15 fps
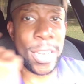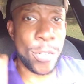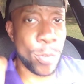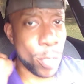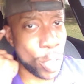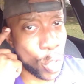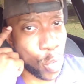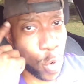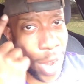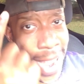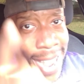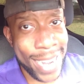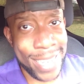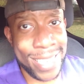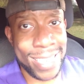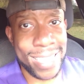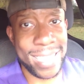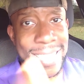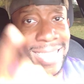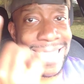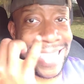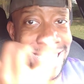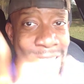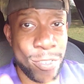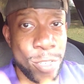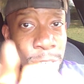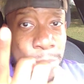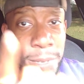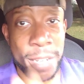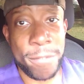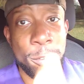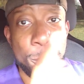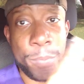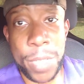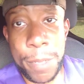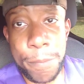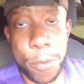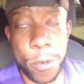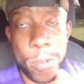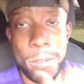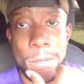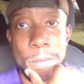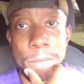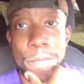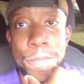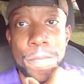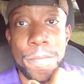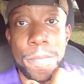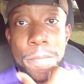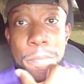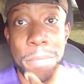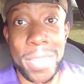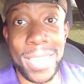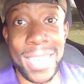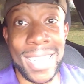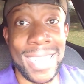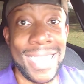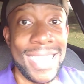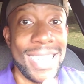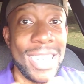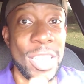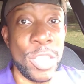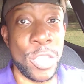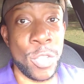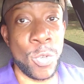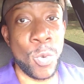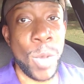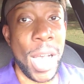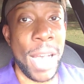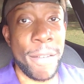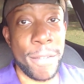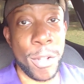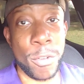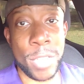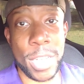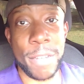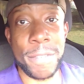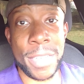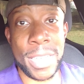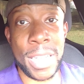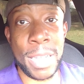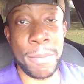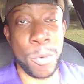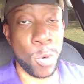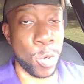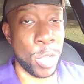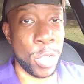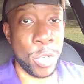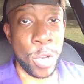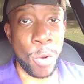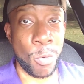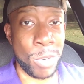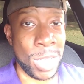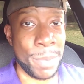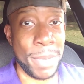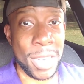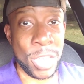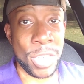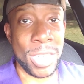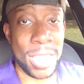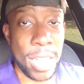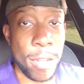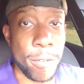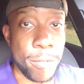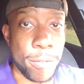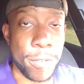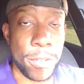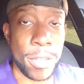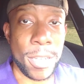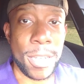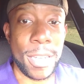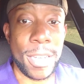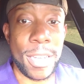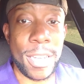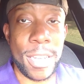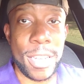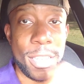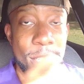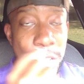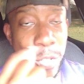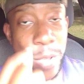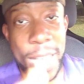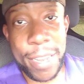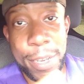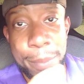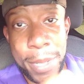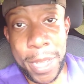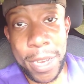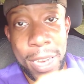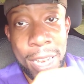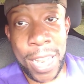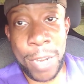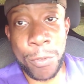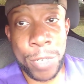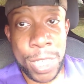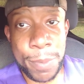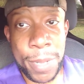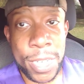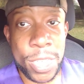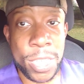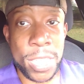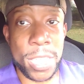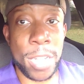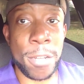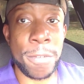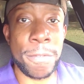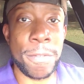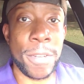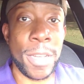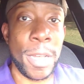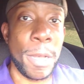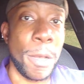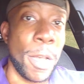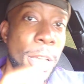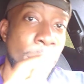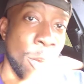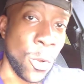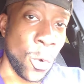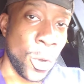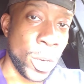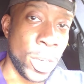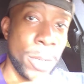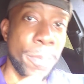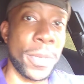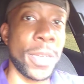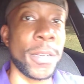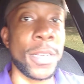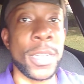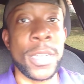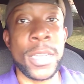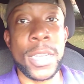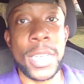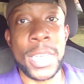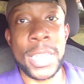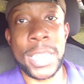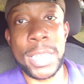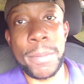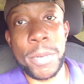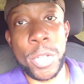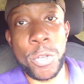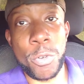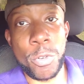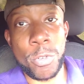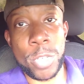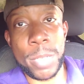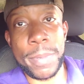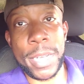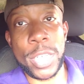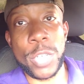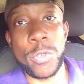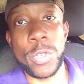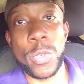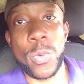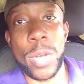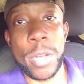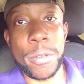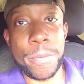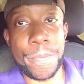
you attract disrespectful people because you have low self-esteem or you don't respect yourself. So you have to be able to respect yourself in order to be able to get somebody who will respect you as well.